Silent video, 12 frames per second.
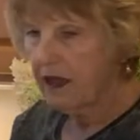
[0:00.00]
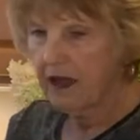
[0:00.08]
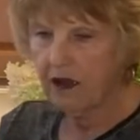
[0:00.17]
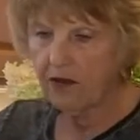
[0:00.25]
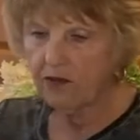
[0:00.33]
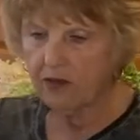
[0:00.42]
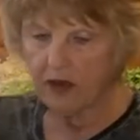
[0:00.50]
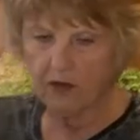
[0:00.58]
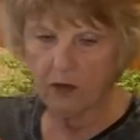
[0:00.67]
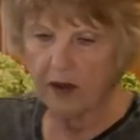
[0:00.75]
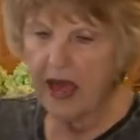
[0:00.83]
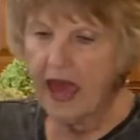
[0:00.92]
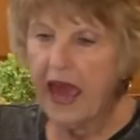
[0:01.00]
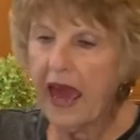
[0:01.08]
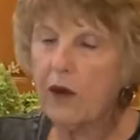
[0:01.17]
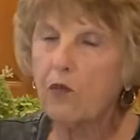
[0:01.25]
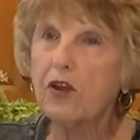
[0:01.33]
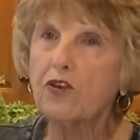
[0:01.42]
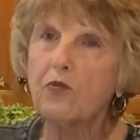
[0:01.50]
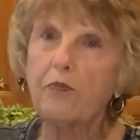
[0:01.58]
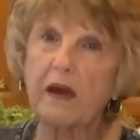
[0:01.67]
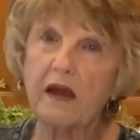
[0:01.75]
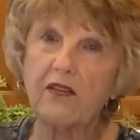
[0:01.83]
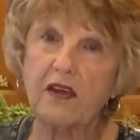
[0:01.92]
here's another one. And when you
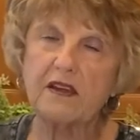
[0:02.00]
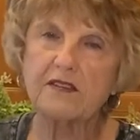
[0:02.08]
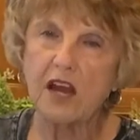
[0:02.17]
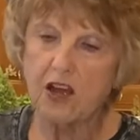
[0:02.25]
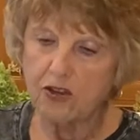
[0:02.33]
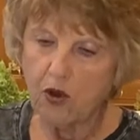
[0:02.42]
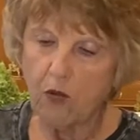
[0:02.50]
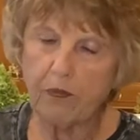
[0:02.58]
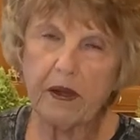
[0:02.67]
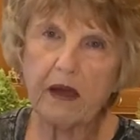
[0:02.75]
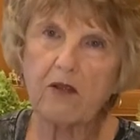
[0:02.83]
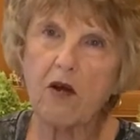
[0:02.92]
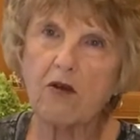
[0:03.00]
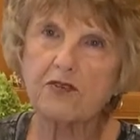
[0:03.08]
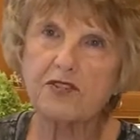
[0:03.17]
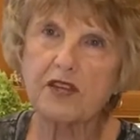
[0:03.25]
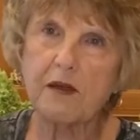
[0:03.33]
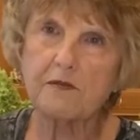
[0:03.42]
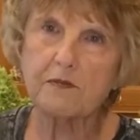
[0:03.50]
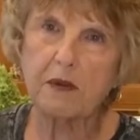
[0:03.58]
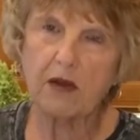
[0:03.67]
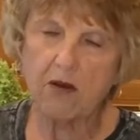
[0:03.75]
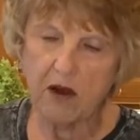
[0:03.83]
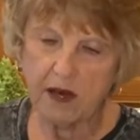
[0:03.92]
pick these, don't pick long stems
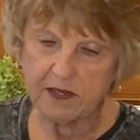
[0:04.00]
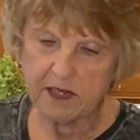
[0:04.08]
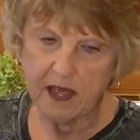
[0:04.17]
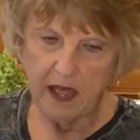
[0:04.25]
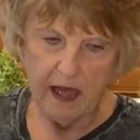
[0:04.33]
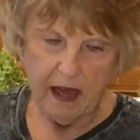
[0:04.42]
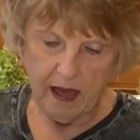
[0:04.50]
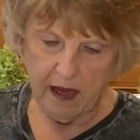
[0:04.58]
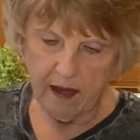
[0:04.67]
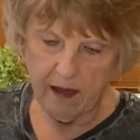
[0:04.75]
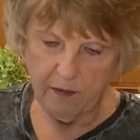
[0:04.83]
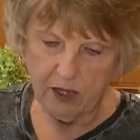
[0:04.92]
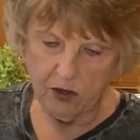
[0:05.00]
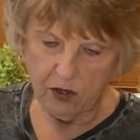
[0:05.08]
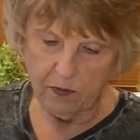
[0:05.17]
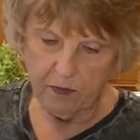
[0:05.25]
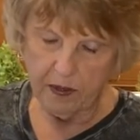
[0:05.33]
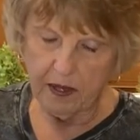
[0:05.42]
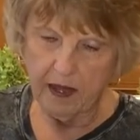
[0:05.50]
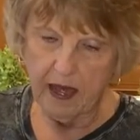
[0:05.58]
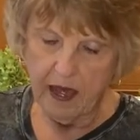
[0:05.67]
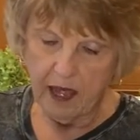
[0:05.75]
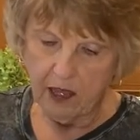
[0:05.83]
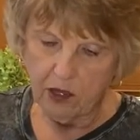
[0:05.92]
because, uh, I mean, you could,
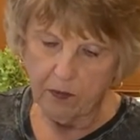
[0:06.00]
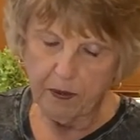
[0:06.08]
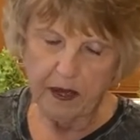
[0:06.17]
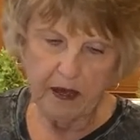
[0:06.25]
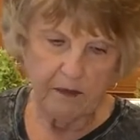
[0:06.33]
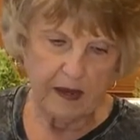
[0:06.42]
you pick them